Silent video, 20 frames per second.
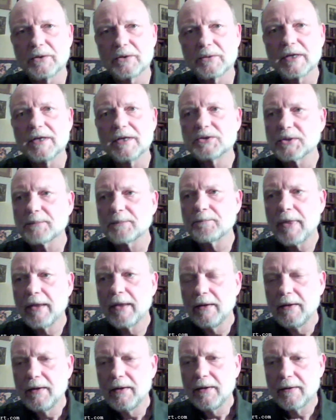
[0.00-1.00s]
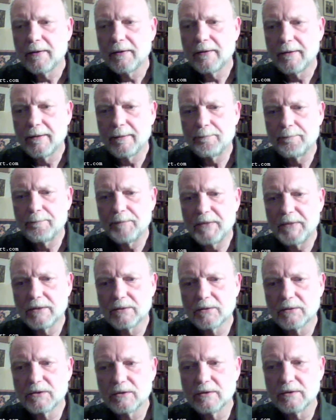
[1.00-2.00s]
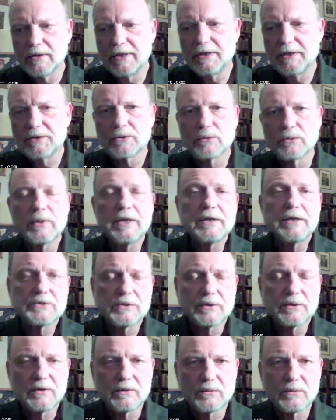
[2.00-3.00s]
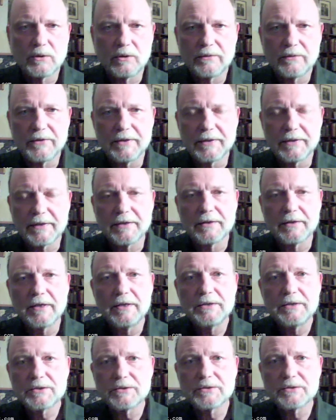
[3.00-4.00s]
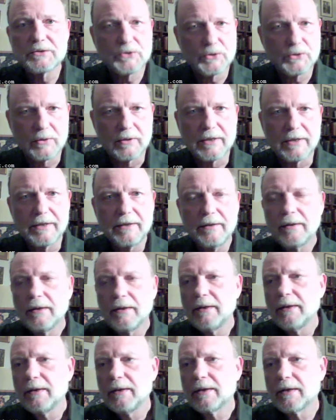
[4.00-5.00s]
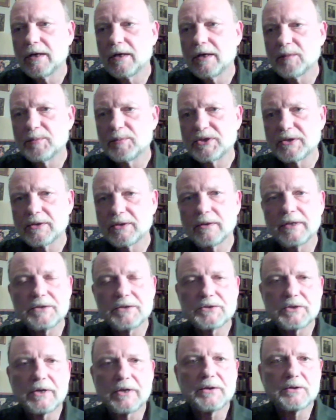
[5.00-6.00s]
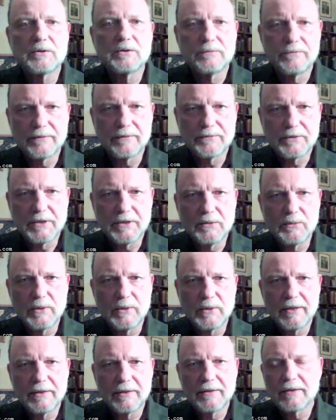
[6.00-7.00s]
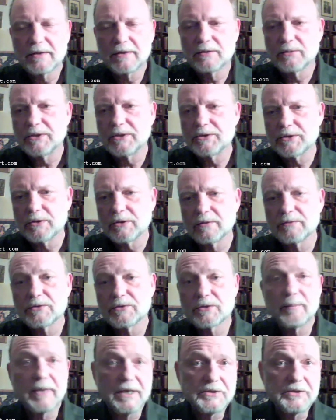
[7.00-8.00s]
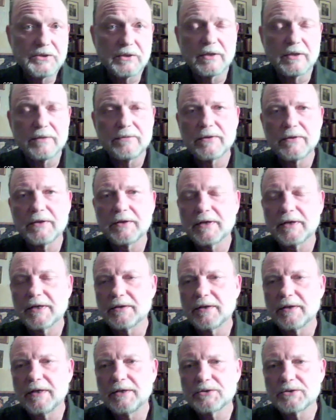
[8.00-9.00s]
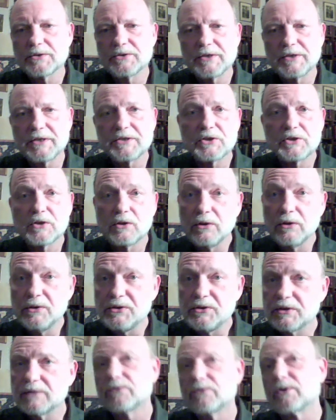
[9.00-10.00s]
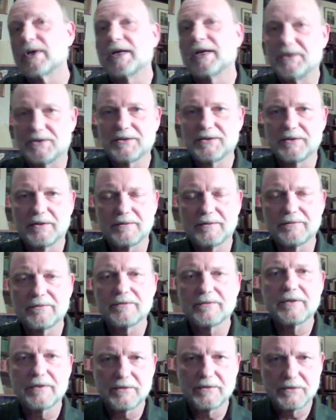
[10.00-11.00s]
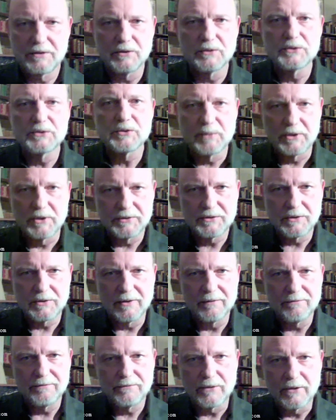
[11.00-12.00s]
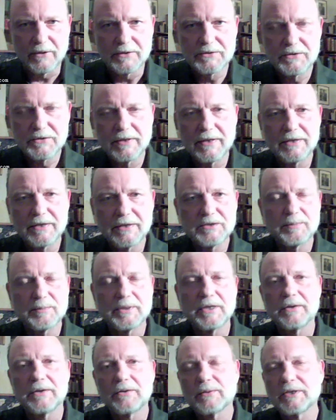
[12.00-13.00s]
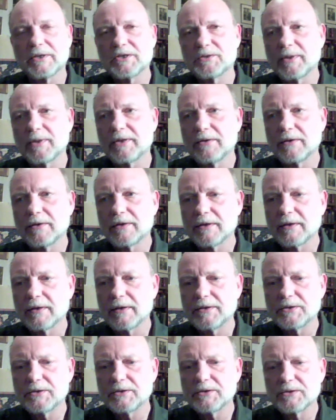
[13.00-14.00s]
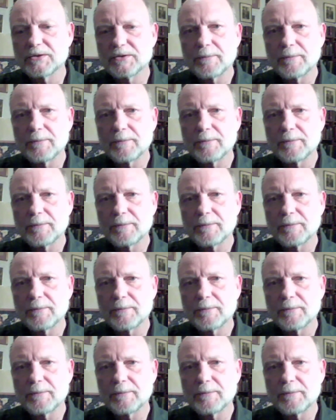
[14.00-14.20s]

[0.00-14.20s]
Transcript: nation, need to reassert the role of the United Nations, surely, particularly its Article 51 that reserves basically for the United Nations the exclusive right to use military force. It has to be authorized by the United Nations.